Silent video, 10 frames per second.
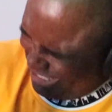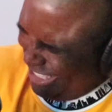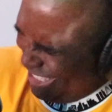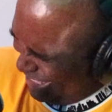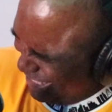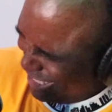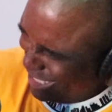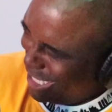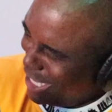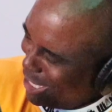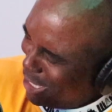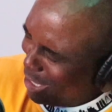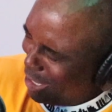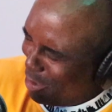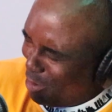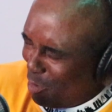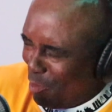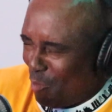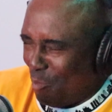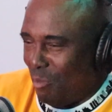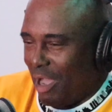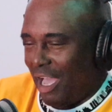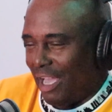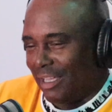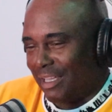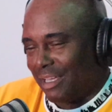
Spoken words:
over the weekend. What happened?